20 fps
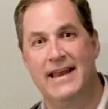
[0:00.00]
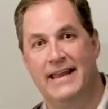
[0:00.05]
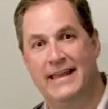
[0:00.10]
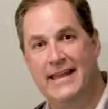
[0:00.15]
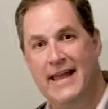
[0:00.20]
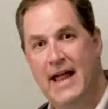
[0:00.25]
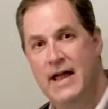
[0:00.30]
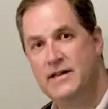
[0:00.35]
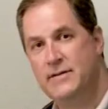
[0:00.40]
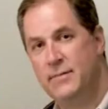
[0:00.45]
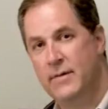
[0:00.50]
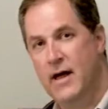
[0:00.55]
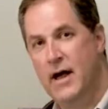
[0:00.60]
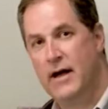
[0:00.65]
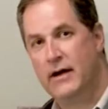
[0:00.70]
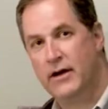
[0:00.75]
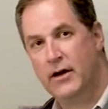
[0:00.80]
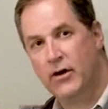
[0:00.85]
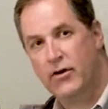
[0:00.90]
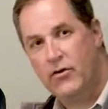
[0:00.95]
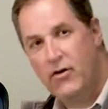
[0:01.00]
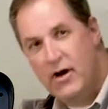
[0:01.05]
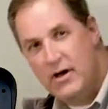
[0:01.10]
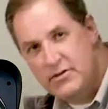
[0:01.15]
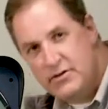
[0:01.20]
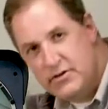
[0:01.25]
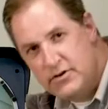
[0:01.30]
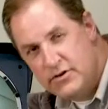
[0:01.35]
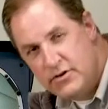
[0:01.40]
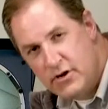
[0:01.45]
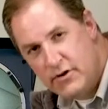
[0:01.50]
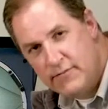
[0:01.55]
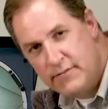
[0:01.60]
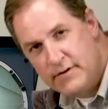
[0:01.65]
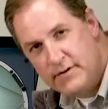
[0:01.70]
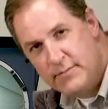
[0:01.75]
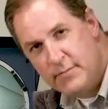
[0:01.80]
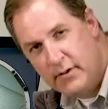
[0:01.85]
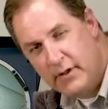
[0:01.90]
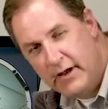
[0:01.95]
a gauge block across a
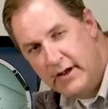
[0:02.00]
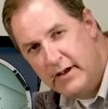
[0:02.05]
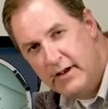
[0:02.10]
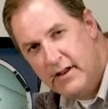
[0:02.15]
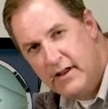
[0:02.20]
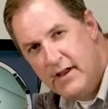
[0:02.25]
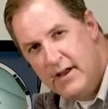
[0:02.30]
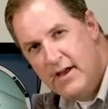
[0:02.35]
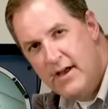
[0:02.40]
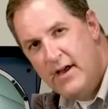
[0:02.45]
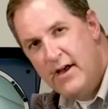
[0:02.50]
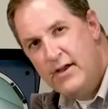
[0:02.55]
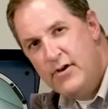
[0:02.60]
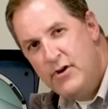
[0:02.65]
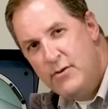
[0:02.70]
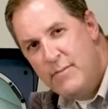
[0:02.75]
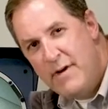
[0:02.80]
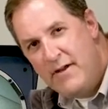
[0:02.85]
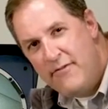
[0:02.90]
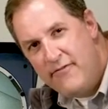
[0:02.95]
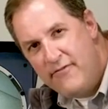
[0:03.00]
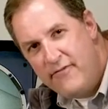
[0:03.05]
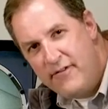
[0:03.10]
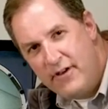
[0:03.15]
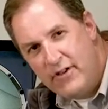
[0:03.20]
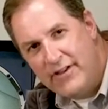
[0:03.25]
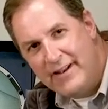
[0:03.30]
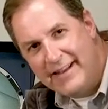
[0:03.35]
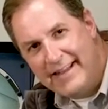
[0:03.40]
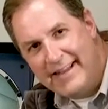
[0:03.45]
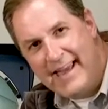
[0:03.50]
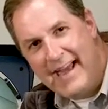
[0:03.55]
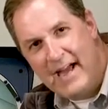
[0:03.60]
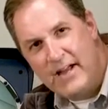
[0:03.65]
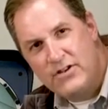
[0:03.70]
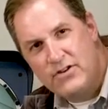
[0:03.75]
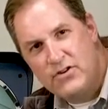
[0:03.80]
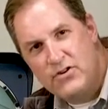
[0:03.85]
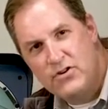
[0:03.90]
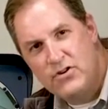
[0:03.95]
surface plate, you may feel it
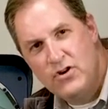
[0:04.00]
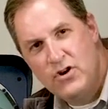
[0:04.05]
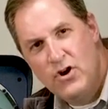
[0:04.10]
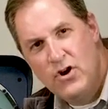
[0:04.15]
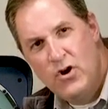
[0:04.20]
catch